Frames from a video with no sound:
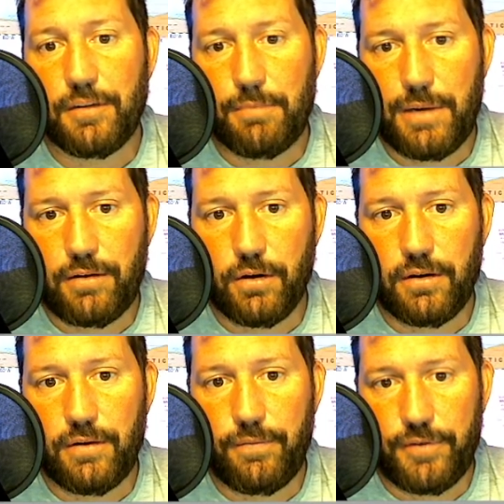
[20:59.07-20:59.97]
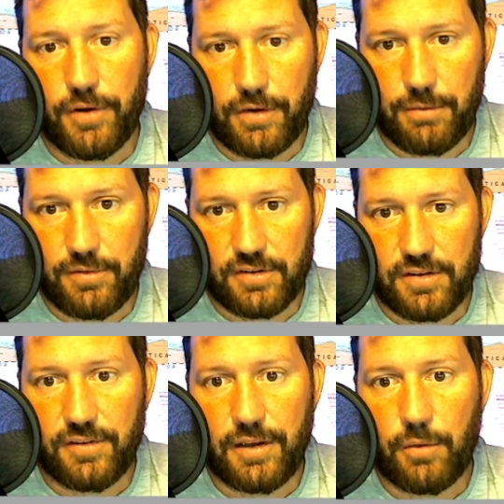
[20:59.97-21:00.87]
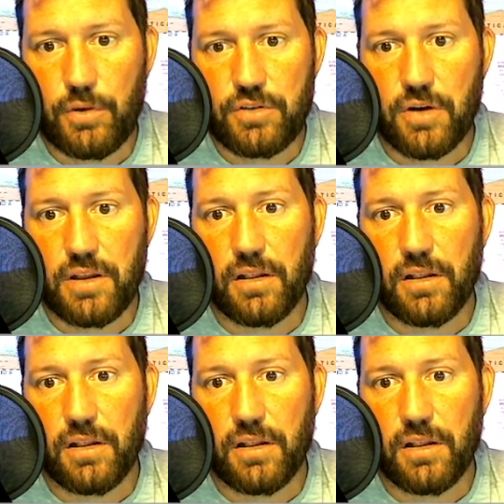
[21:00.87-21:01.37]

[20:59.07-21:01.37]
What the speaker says: their Bancor token positions, and withdrawn